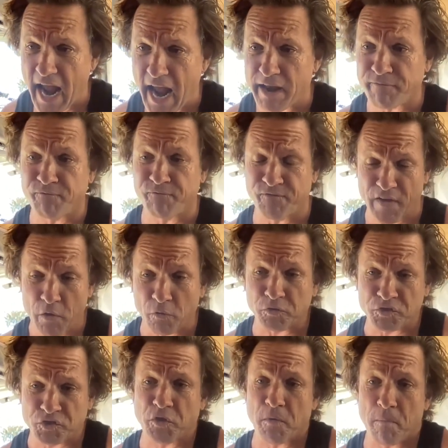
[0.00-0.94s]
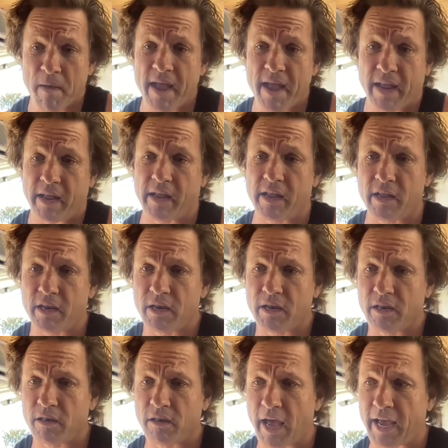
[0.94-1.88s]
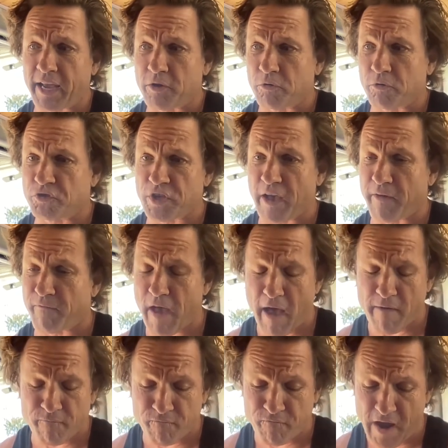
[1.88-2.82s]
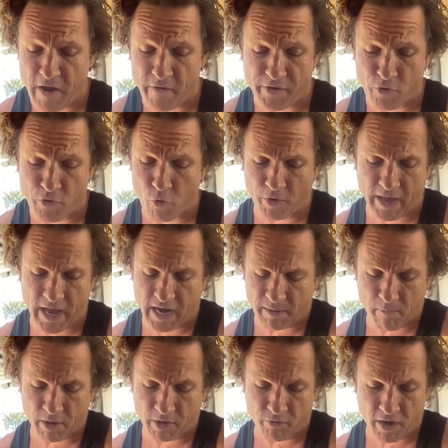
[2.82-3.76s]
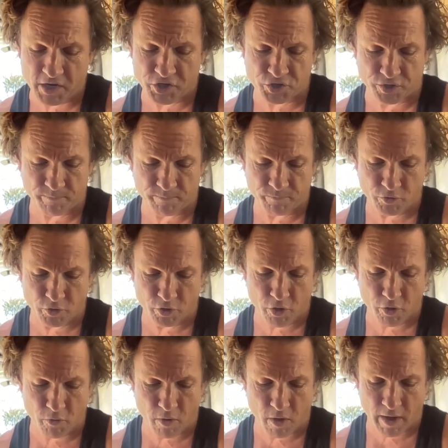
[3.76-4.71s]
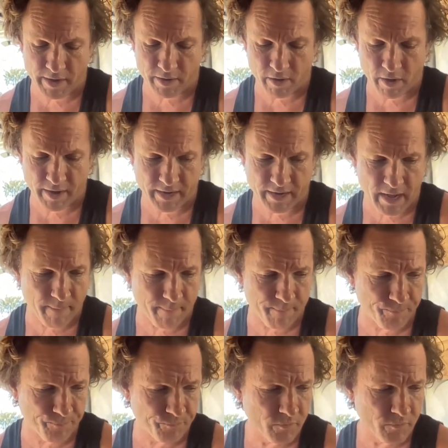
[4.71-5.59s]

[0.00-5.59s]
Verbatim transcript: it feels to me like it was a, a very organic migration. You know, I, would um,